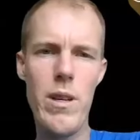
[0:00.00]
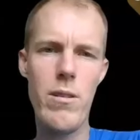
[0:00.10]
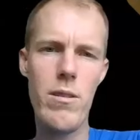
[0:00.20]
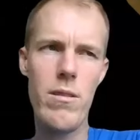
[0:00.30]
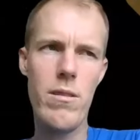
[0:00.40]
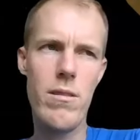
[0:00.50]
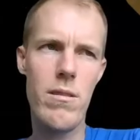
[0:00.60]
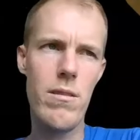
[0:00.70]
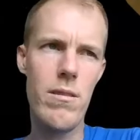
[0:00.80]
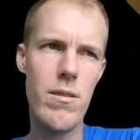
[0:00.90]
out
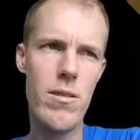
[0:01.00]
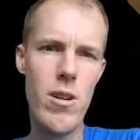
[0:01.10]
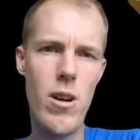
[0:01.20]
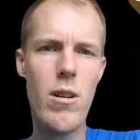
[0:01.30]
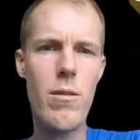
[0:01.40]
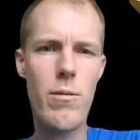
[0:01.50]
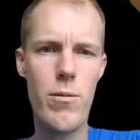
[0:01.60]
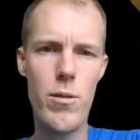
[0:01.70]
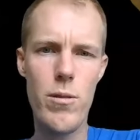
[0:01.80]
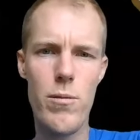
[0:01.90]
dog
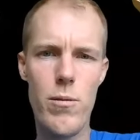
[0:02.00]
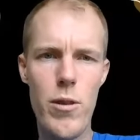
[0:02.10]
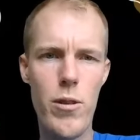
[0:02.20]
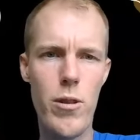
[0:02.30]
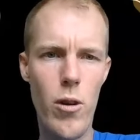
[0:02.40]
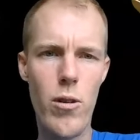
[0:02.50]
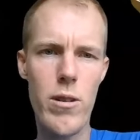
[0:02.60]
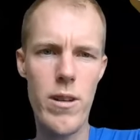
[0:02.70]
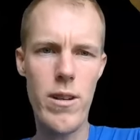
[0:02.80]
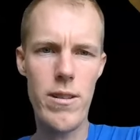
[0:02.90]
food for your guard
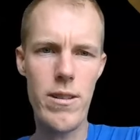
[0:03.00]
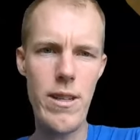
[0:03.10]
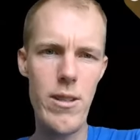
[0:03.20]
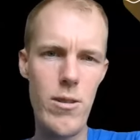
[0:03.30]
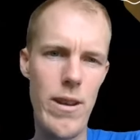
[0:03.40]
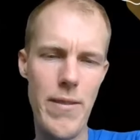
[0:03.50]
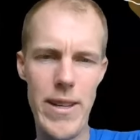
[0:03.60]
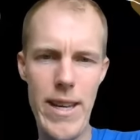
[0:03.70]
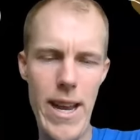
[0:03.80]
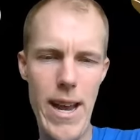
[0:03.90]
dog, and then you have a
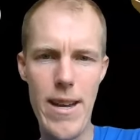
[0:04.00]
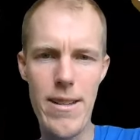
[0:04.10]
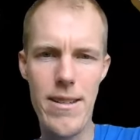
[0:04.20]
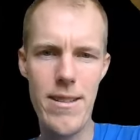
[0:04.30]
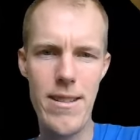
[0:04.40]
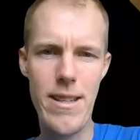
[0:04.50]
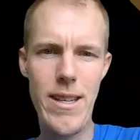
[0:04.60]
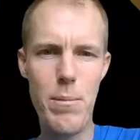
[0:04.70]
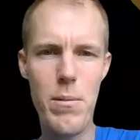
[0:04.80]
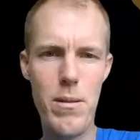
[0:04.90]
cat to
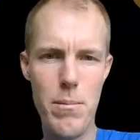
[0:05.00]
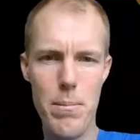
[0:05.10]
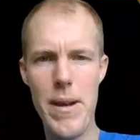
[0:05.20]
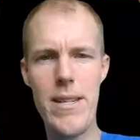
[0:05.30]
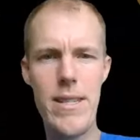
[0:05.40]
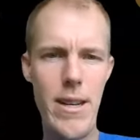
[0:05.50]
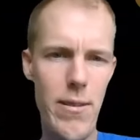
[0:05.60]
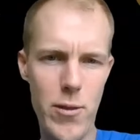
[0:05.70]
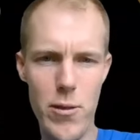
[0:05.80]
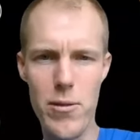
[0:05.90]
keep the mice out
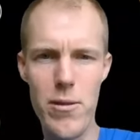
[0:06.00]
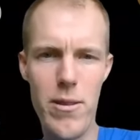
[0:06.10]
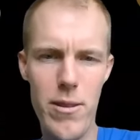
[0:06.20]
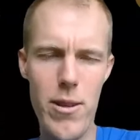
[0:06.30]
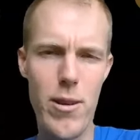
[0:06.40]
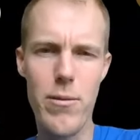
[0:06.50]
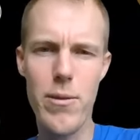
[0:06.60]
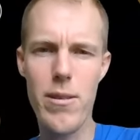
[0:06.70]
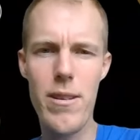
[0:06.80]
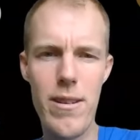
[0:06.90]
of your dog
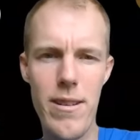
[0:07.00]
food?